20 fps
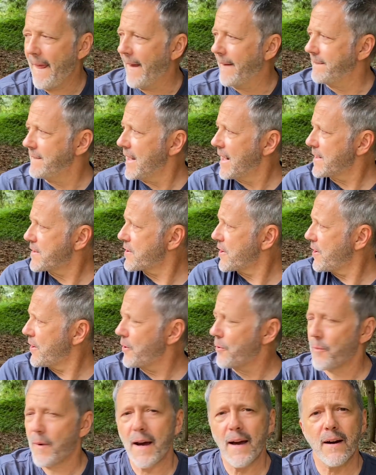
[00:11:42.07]
And then I turn
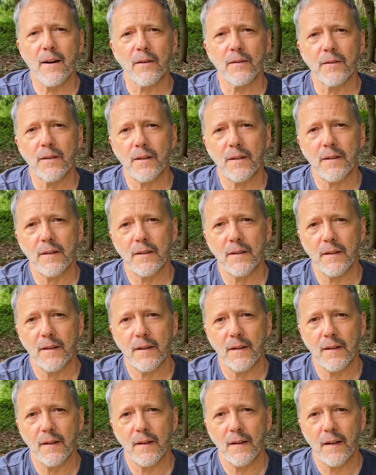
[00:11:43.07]
around,
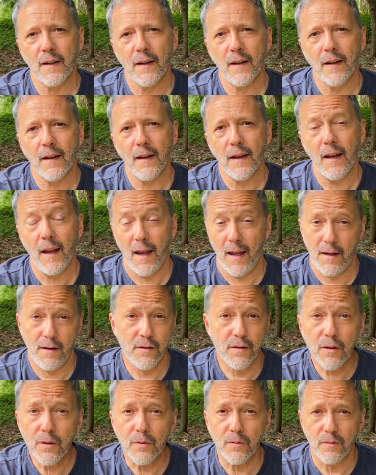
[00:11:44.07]
and
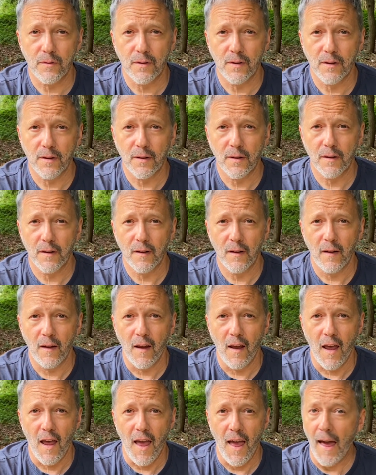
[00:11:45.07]
dude,
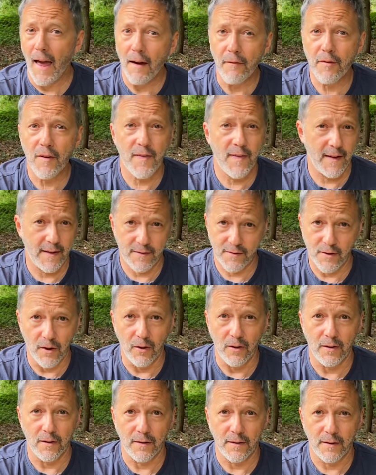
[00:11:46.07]
everything's
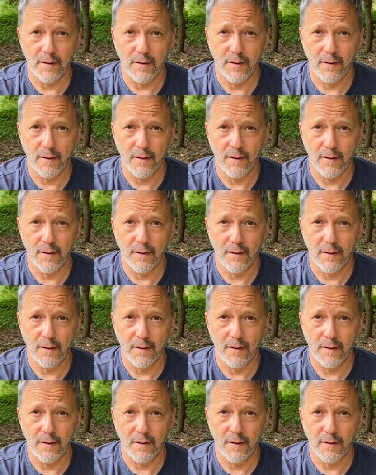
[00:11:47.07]
gone.